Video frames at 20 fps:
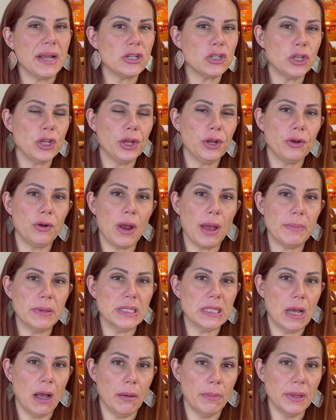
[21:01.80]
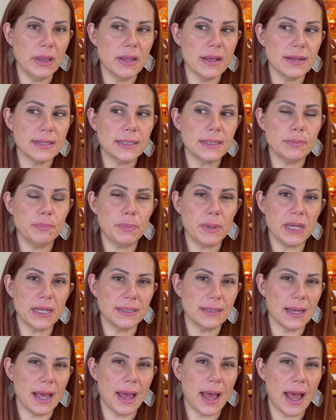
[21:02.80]
actually going to grab a tub in this
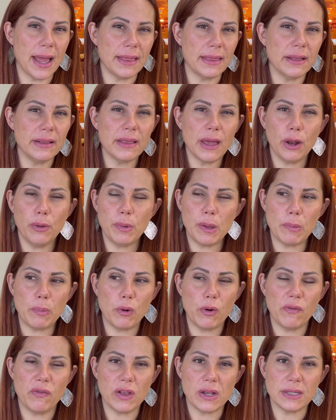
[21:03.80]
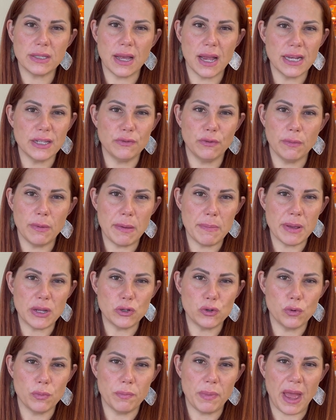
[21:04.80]
because I think that'll be a perfect size for my
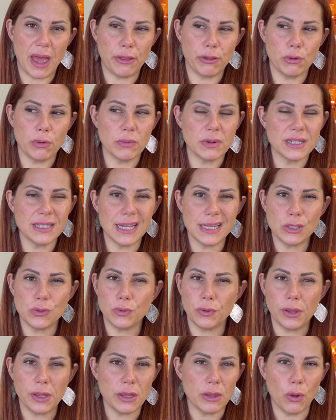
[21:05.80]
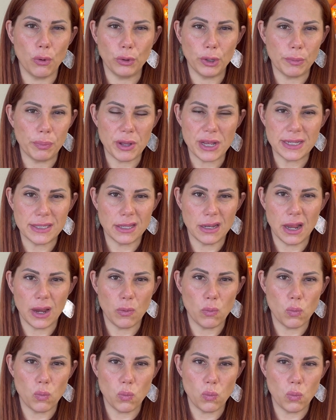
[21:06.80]
bedroom bathroom because that's really the only place that I
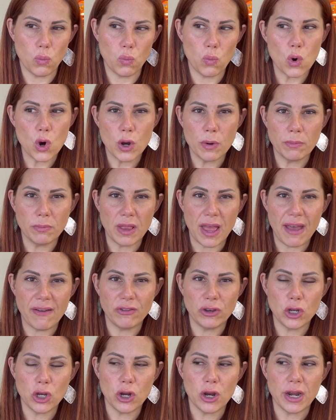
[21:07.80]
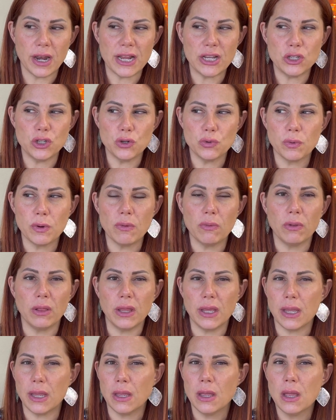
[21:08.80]
warm lavender, and I do
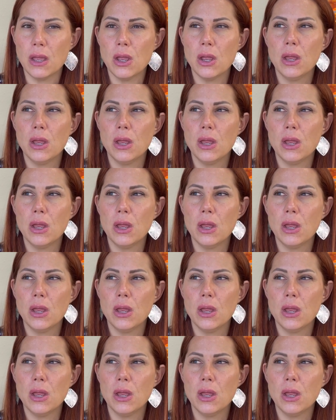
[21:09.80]
really